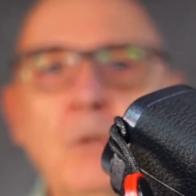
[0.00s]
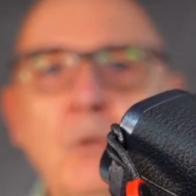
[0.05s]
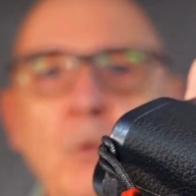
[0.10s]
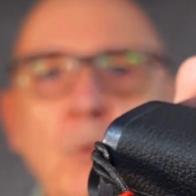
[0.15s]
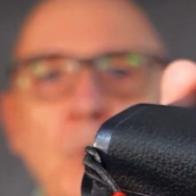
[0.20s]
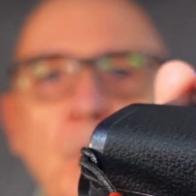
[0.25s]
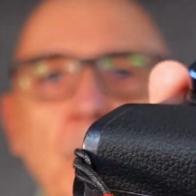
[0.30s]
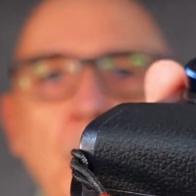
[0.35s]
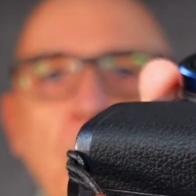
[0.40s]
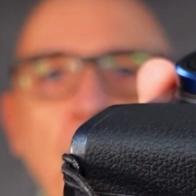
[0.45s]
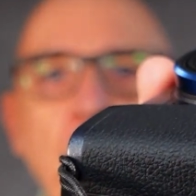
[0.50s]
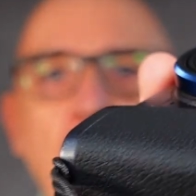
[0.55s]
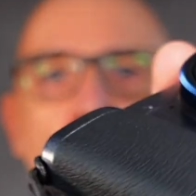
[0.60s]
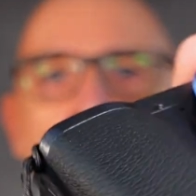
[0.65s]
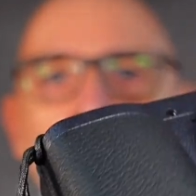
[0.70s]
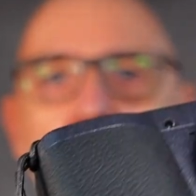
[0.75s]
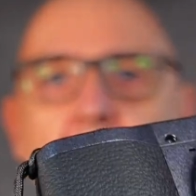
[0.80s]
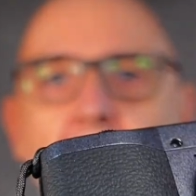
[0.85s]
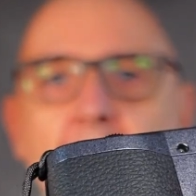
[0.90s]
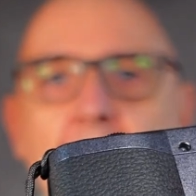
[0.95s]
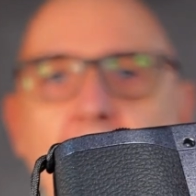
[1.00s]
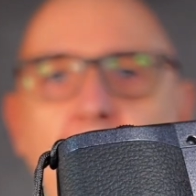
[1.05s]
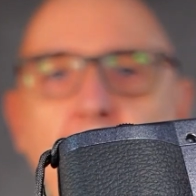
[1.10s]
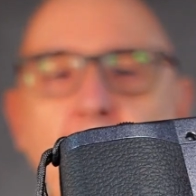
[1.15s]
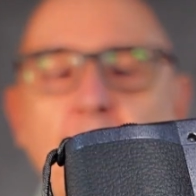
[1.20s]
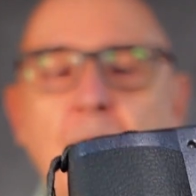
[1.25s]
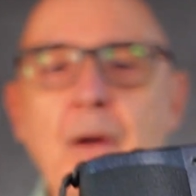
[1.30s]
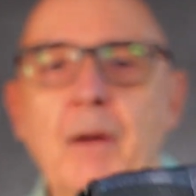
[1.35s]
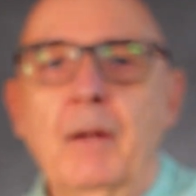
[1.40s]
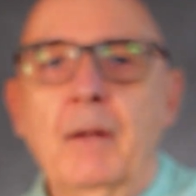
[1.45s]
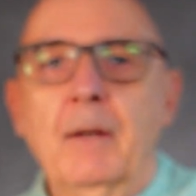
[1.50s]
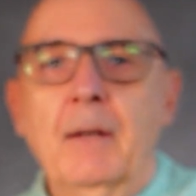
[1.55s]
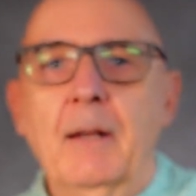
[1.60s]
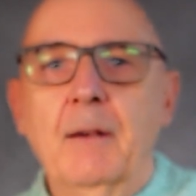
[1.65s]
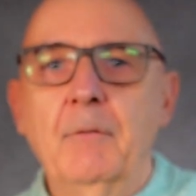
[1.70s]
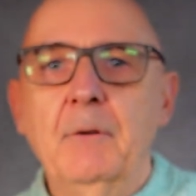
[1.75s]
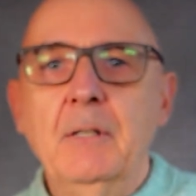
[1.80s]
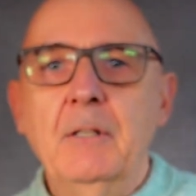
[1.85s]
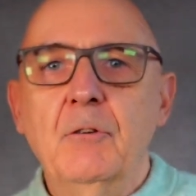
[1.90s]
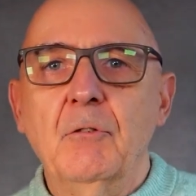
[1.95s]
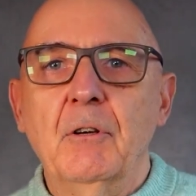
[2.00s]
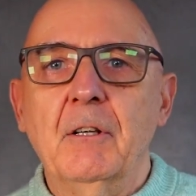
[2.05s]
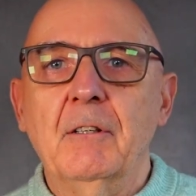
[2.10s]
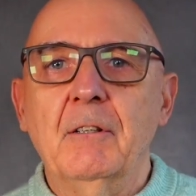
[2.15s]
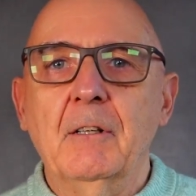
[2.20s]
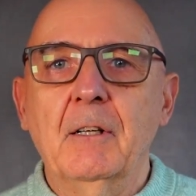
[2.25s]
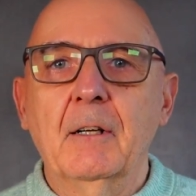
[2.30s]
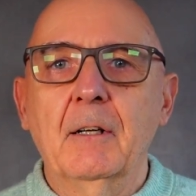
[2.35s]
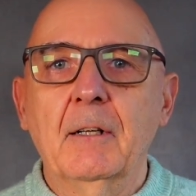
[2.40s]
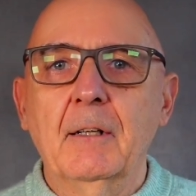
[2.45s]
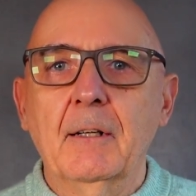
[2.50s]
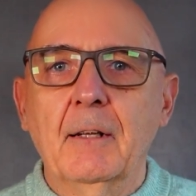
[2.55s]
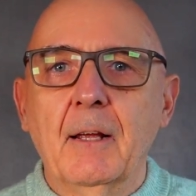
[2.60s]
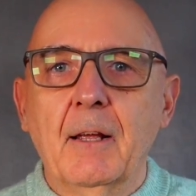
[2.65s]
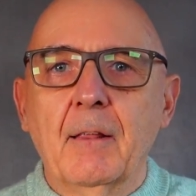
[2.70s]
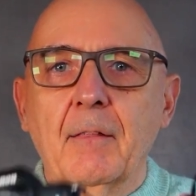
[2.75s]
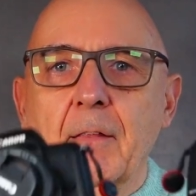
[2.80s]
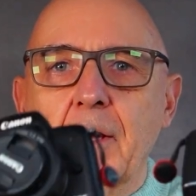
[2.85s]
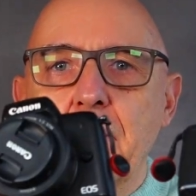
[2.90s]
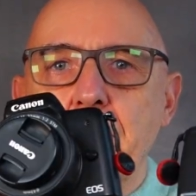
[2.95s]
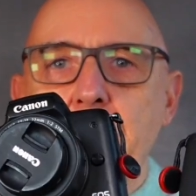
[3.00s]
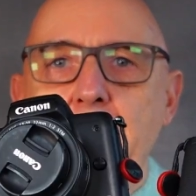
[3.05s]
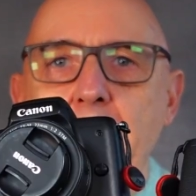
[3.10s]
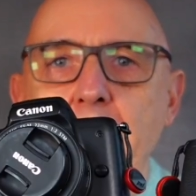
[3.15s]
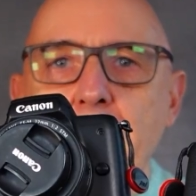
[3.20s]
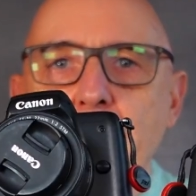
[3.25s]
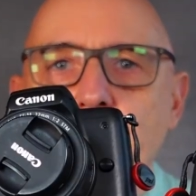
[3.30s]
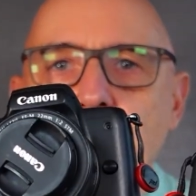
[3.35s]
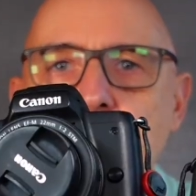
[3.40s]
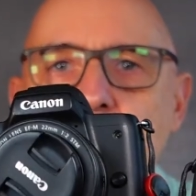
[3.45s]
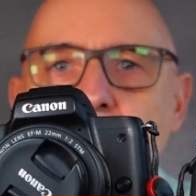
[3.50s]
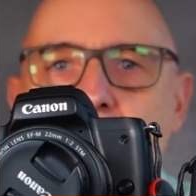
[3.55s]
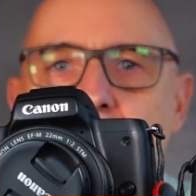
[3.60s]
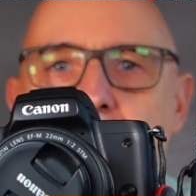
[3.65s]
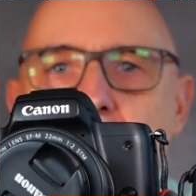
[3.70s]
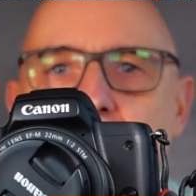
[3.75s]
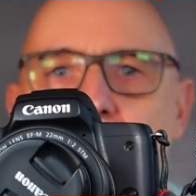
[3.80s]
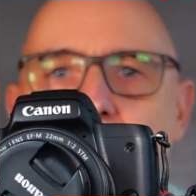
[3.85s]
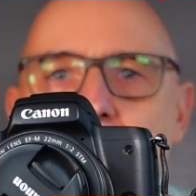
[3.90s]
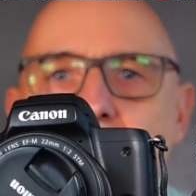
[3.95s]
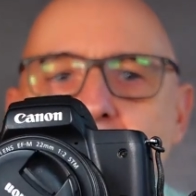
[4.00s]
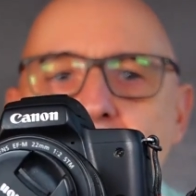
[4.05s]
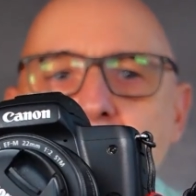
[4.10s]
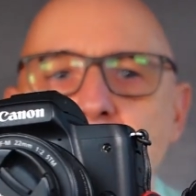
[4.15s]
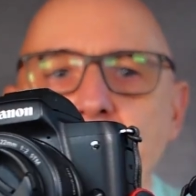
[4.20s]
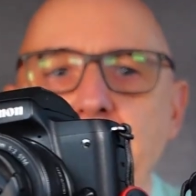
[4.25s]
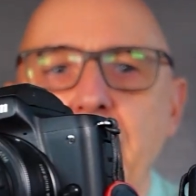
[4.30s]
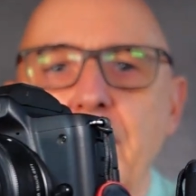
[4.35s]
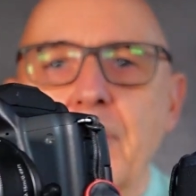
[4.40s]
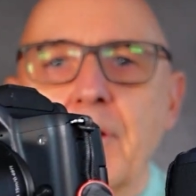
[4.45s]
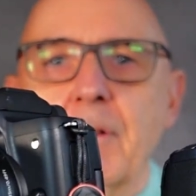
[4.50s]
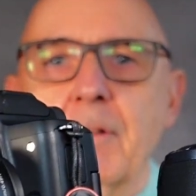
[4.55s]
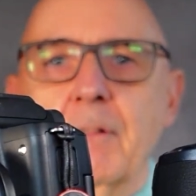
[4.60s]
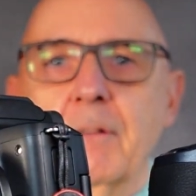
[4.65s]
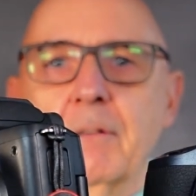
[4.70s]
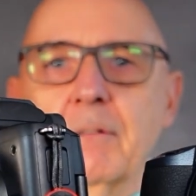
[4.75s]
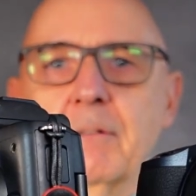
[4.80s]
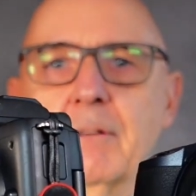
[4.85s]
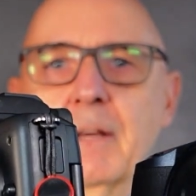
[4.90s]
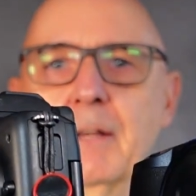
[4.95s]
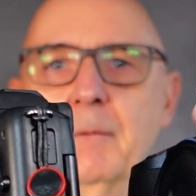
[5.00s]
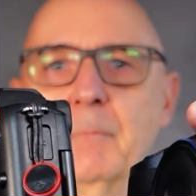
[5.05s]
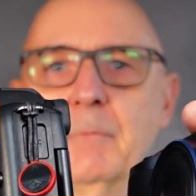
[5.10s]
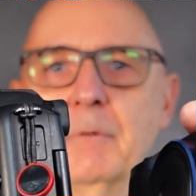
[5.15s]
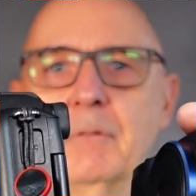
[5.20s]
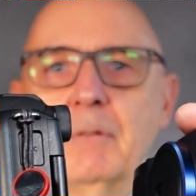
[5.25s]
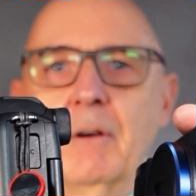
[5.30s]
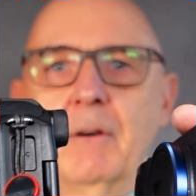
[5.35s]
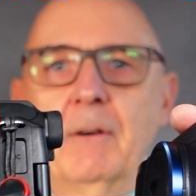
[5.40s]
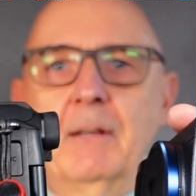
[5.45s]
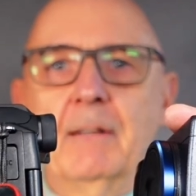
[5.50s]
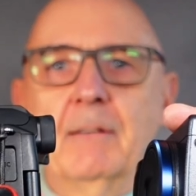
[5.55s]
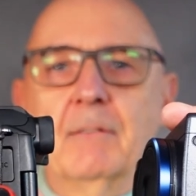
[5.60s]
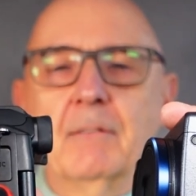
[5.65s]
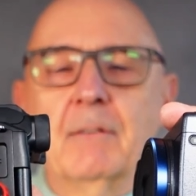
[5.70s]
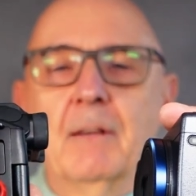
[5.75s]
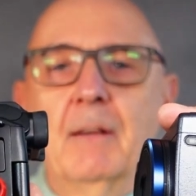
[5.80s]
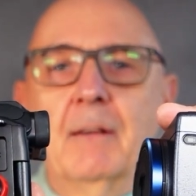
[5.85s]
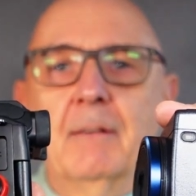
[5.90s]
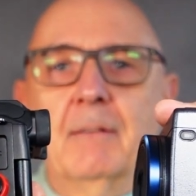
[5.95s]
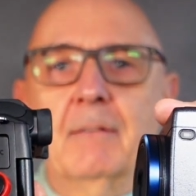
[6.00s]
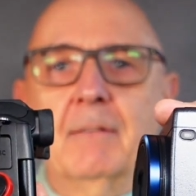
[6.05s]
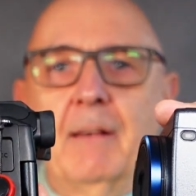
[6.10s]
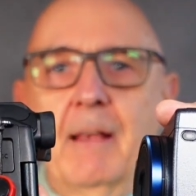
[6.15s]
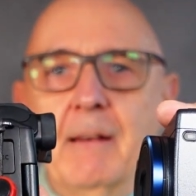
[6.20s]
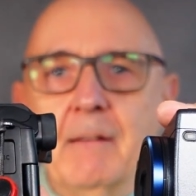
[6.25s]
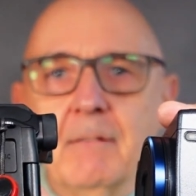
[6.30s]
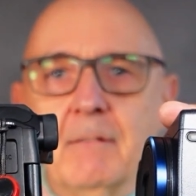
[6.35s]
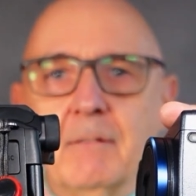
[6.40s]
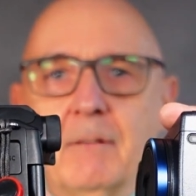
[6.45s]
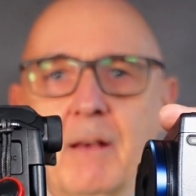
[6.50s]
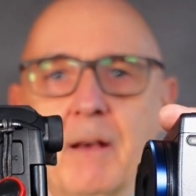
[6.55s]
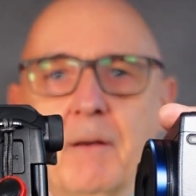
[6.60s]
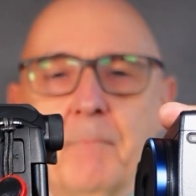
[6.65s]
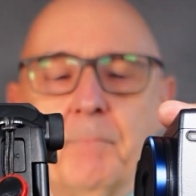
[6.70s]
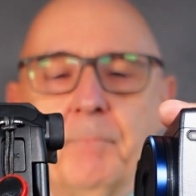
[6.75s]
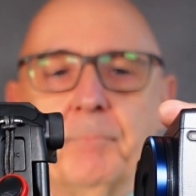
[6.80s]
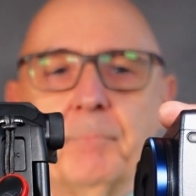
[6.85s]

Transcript: good pocket camera. Now interestingly, they both have the same size sensor.